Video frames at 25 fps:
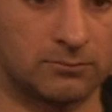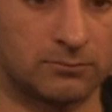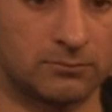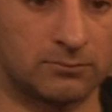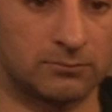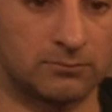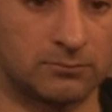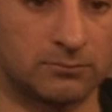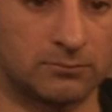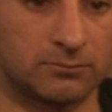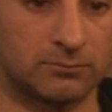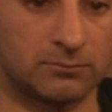
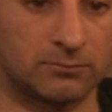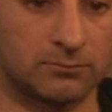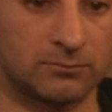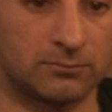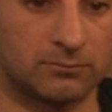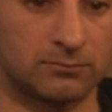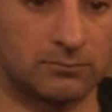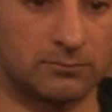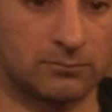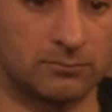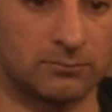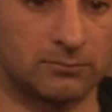
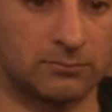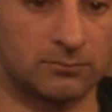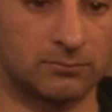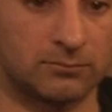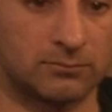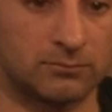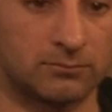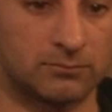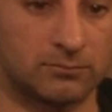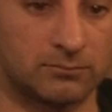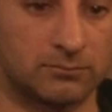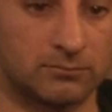
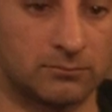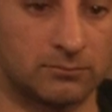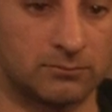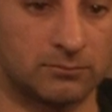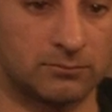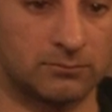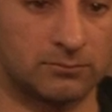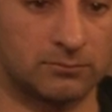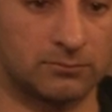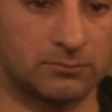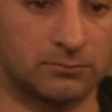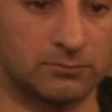
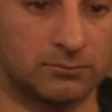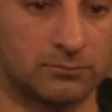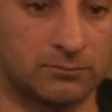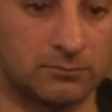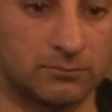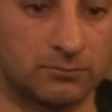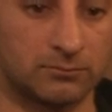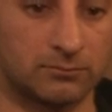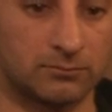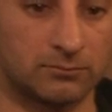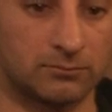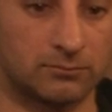
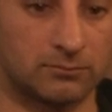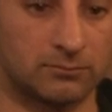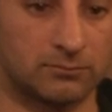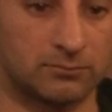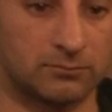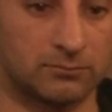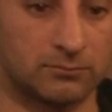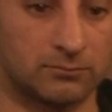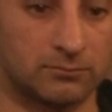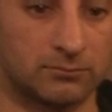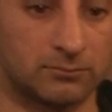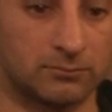
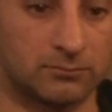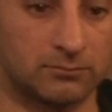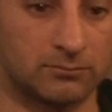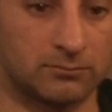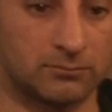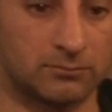[no speech]